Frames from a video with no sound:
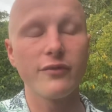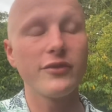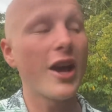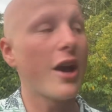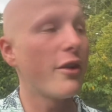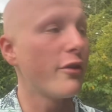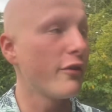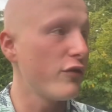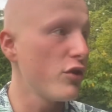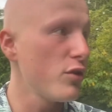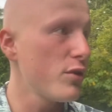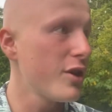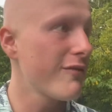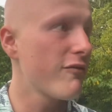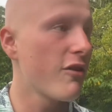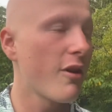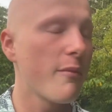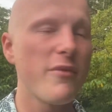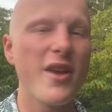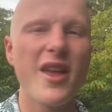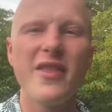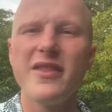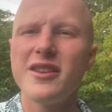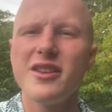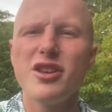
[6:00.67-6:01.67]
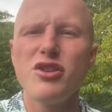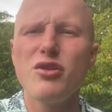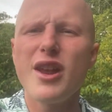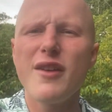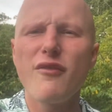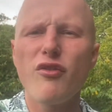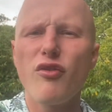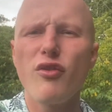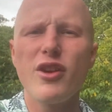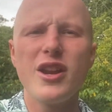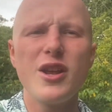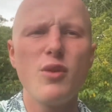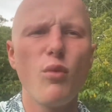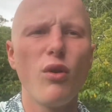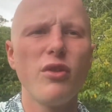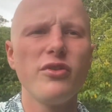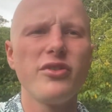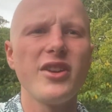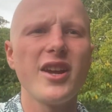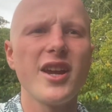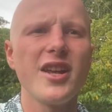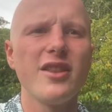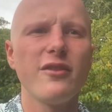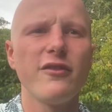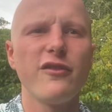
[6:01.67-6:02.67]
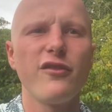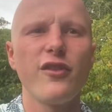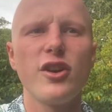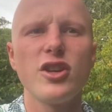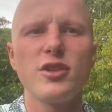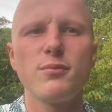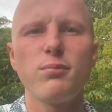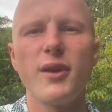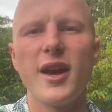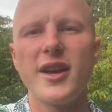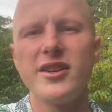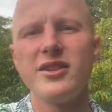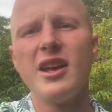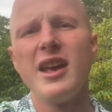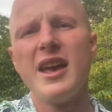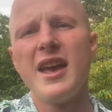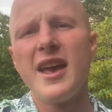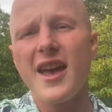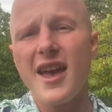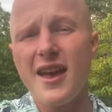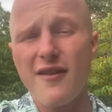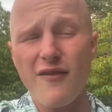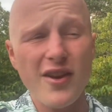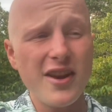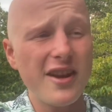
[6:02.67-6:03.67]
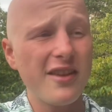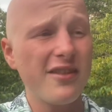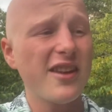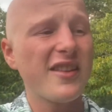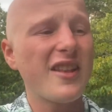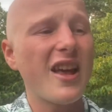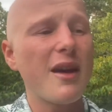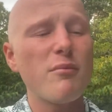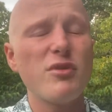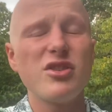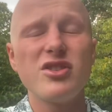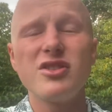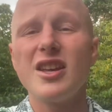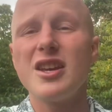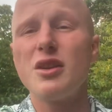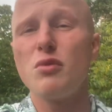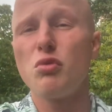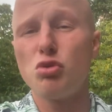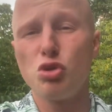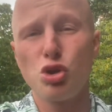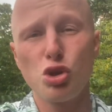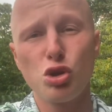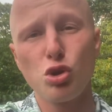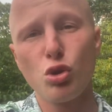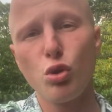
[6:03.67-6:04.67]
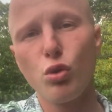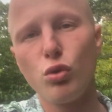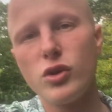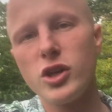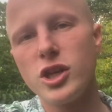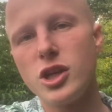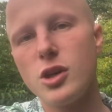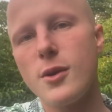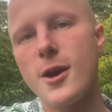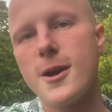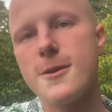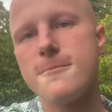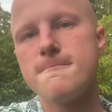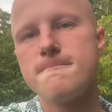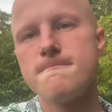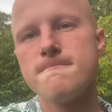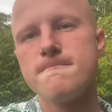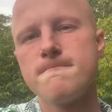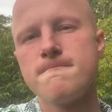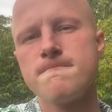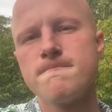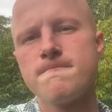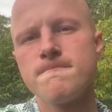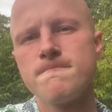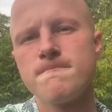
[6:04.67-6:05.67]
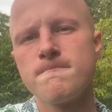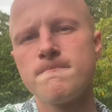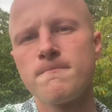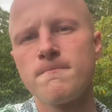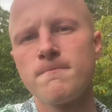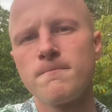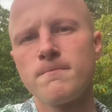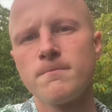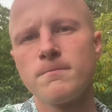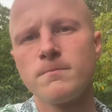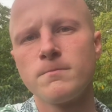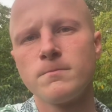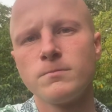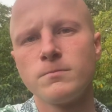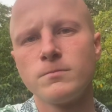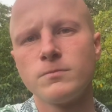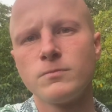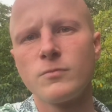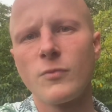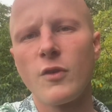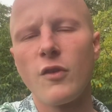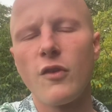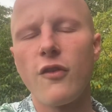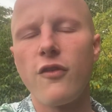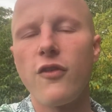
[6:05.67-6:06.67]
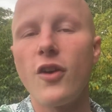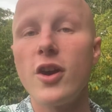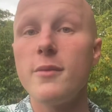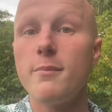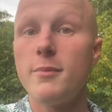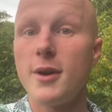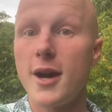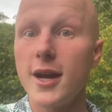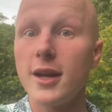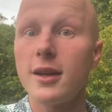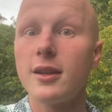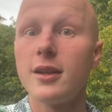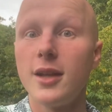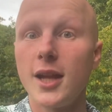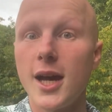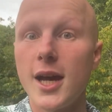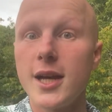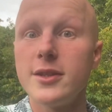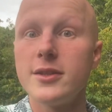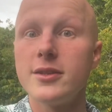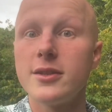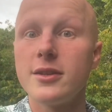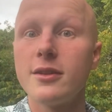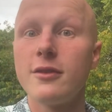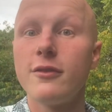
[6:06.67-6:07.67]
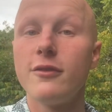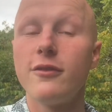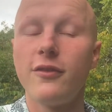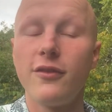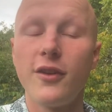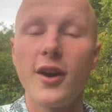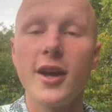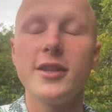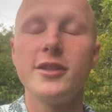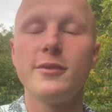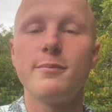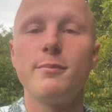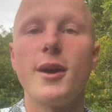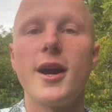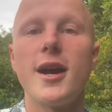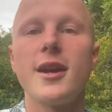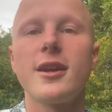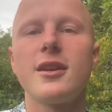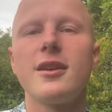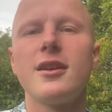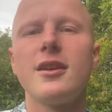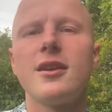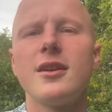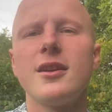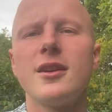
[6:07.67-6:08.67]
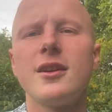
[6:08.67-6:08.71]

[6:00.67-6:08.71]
down, if you give up then you never really wanted it in the first place. If anything, that mistake was just calling you out. Fight back, lads. Fight back.